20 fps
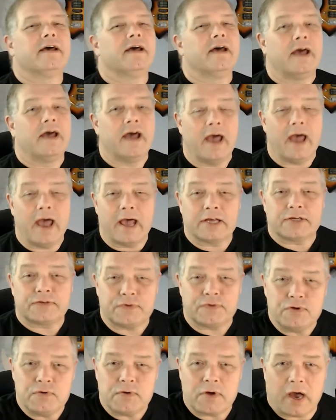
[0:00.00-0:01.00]
As for you
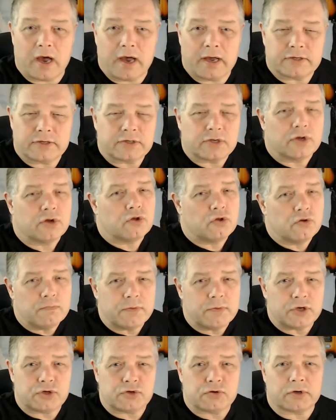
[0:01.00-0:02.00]
guys, you be
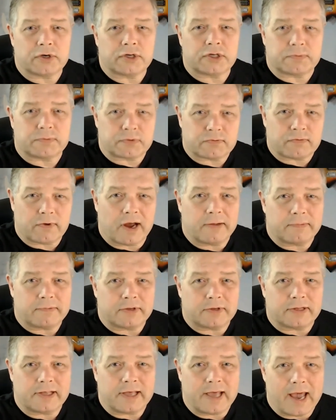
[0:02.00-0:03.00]
sure to subscribe to the
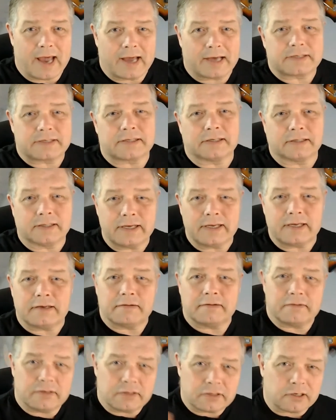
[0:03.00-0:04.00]
Axe. The link is
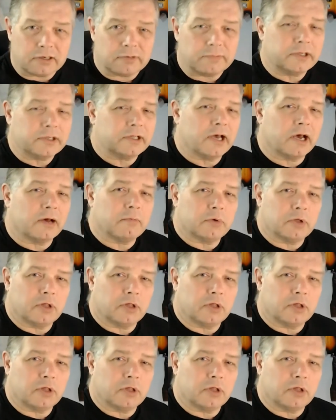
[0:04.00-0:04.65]
going to be down below.